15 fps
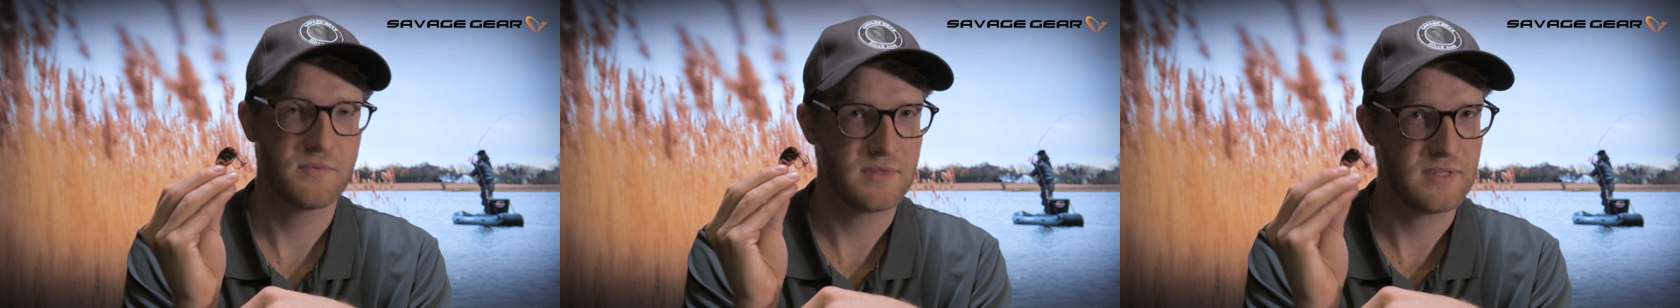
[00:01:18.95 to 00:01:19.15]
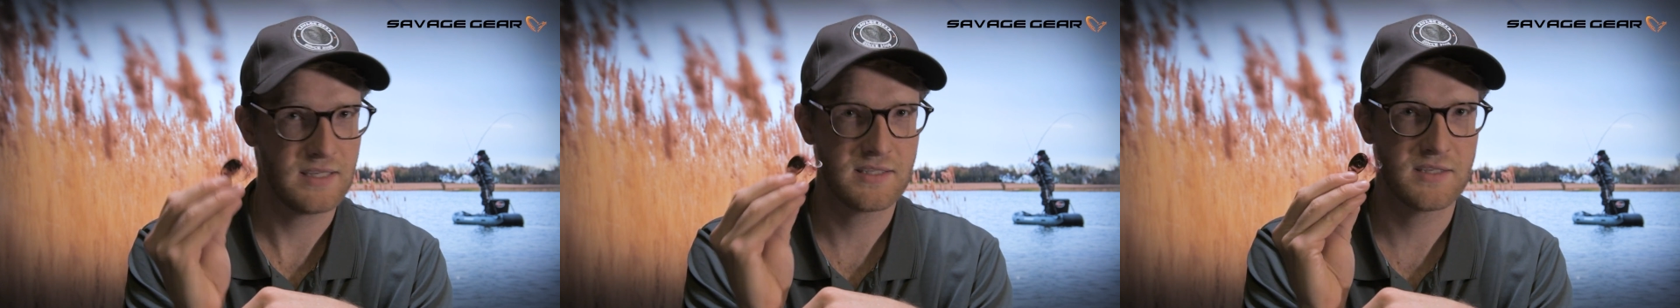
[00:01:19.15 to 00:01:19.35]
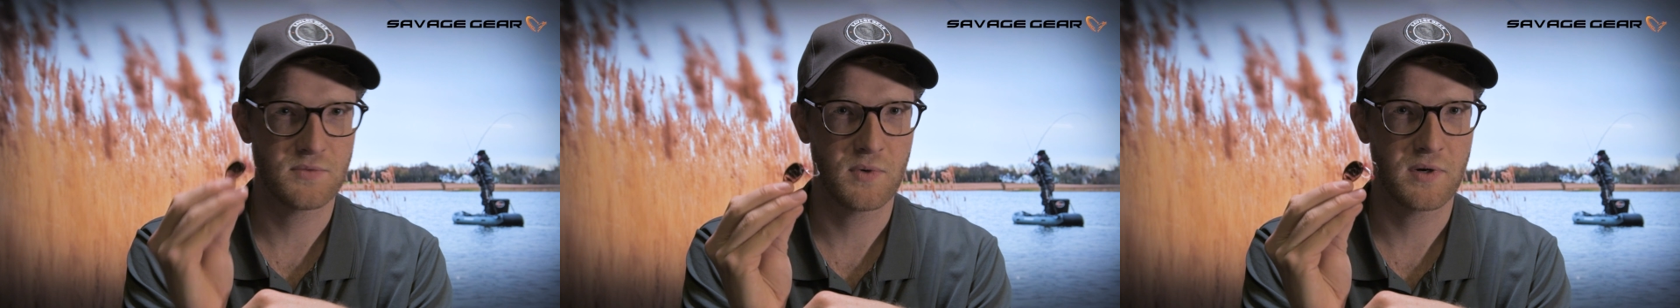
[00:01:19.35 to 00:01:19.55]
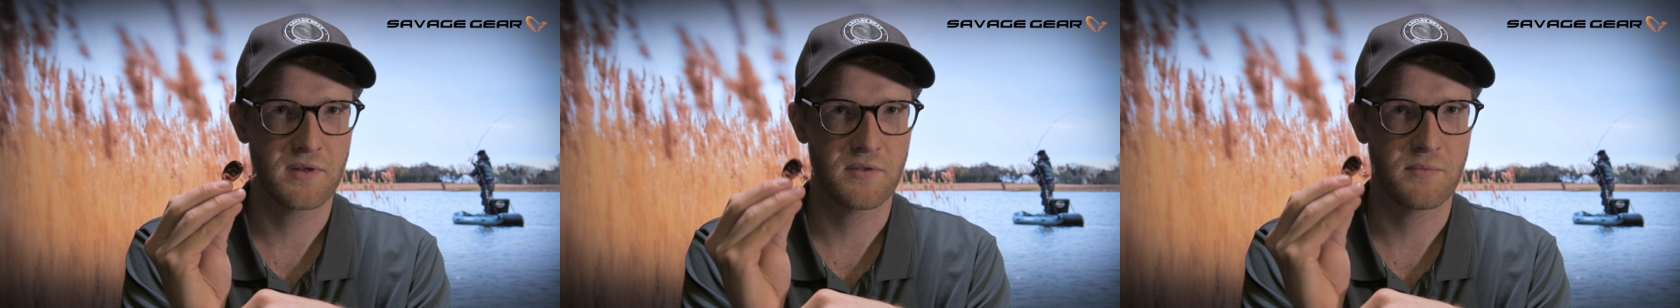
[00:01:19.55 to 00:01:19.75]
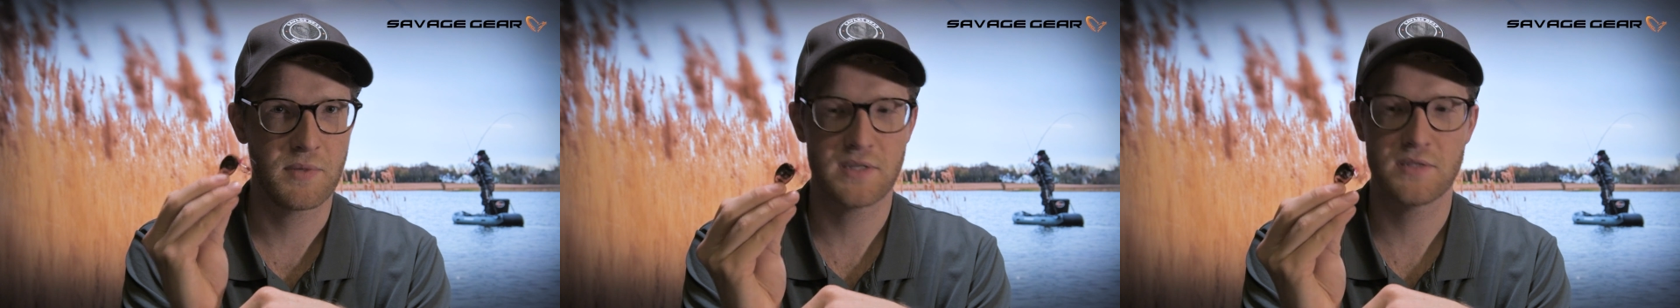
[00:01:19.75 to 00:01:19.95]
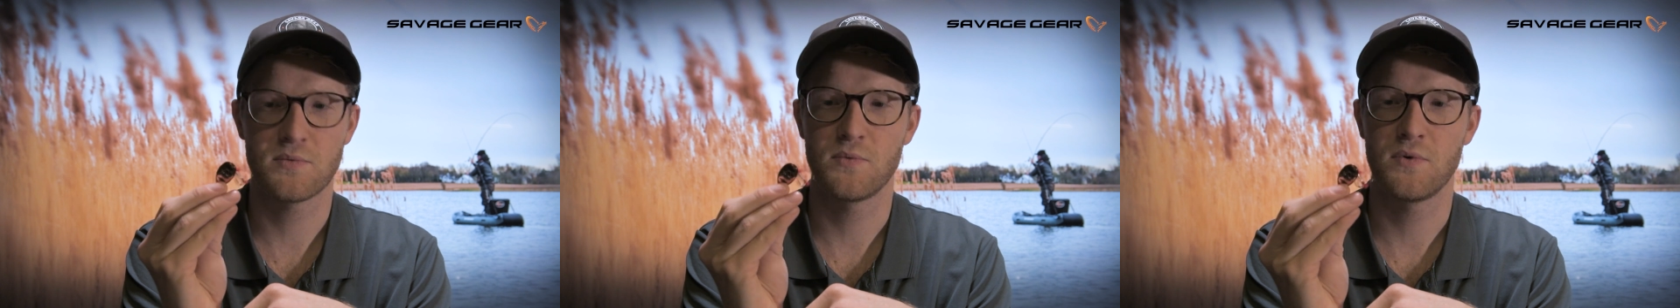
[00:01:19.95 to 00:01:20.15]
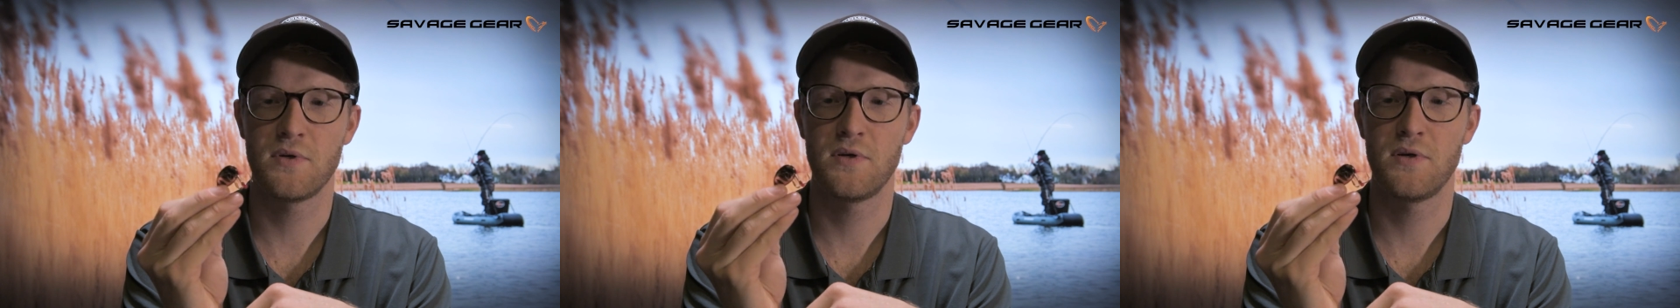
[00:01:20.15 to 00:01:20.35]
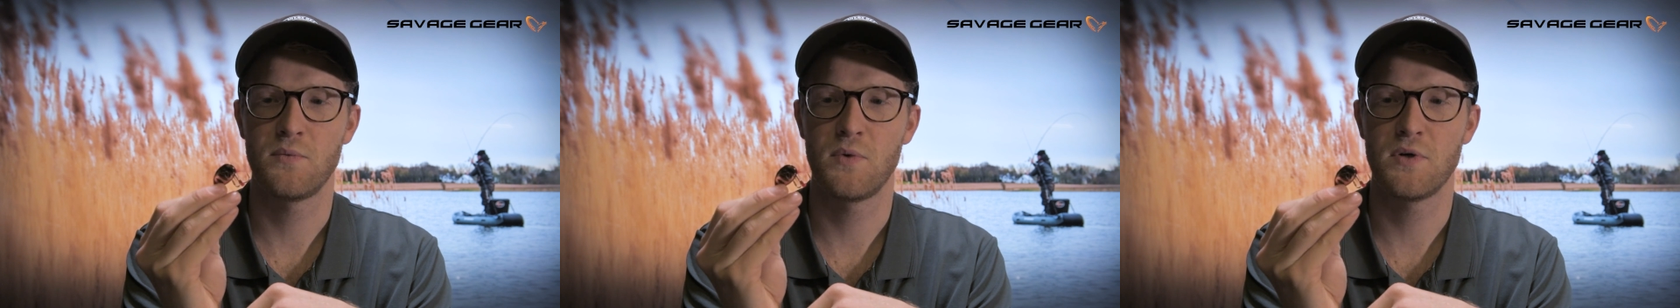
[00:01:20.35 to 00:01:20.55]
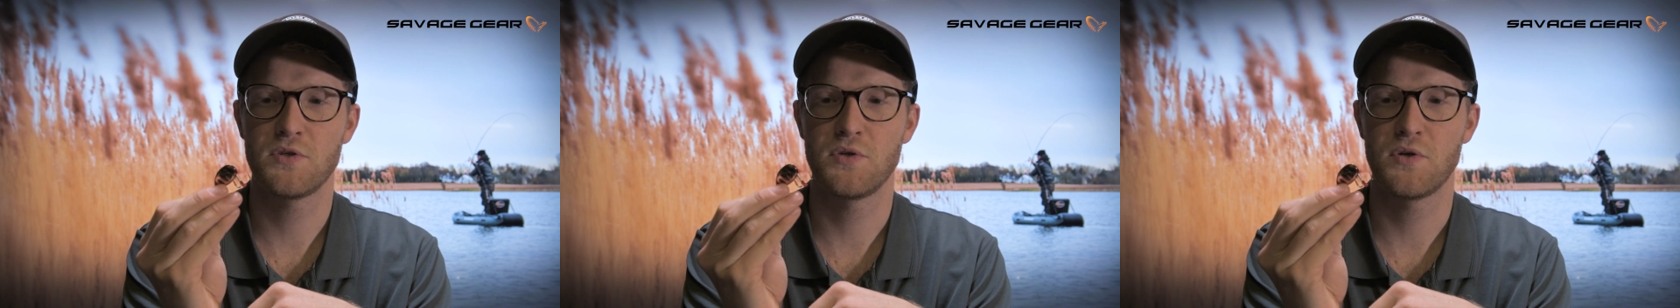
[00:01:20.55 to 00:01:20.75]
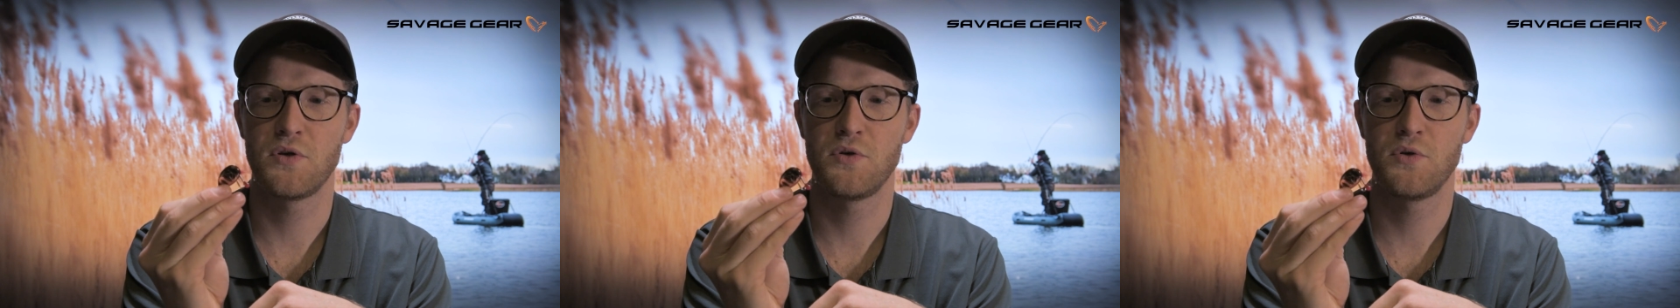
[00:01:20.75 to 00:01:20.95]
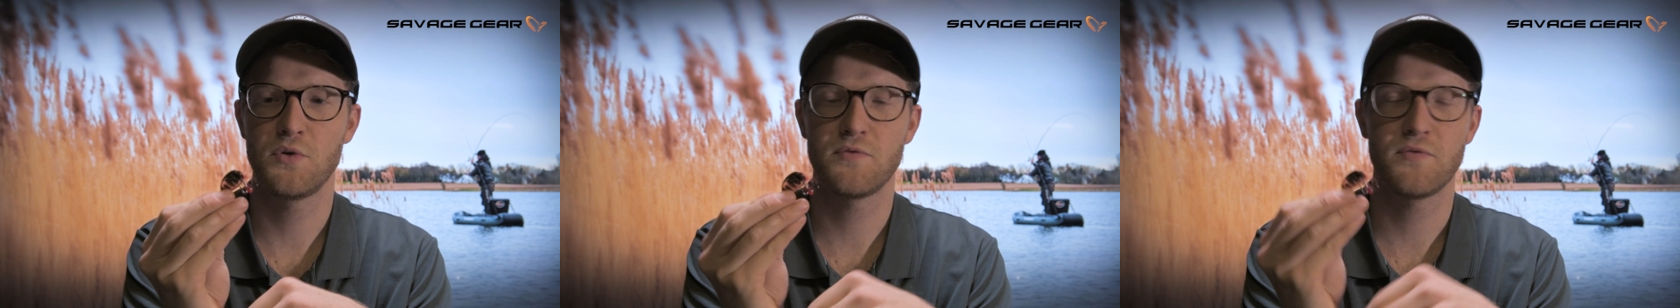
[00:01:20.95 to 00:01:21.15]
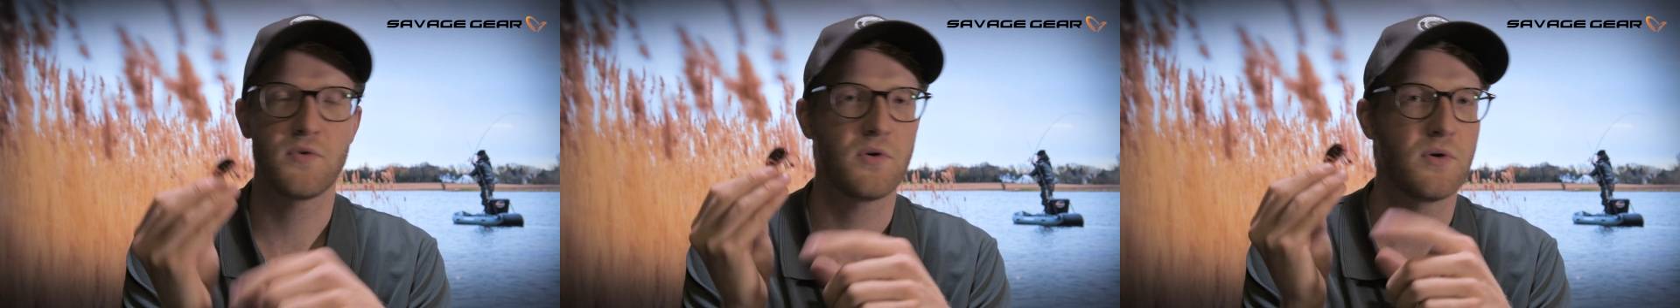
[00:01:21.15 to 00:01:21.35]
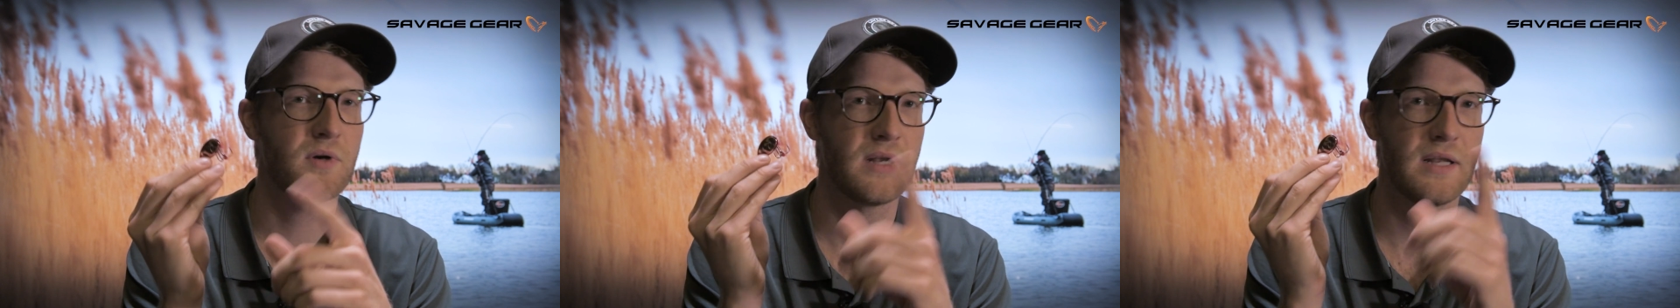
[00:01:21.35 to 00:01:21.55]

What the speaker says: this is one of the best ones you can use for,